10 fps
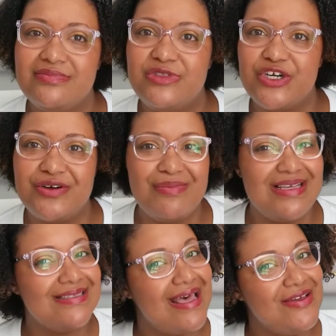during my
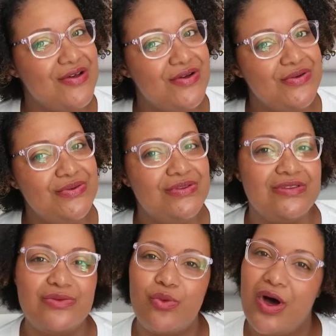cycle,
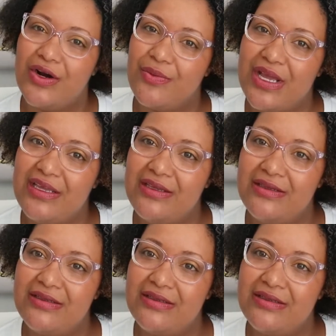water weight,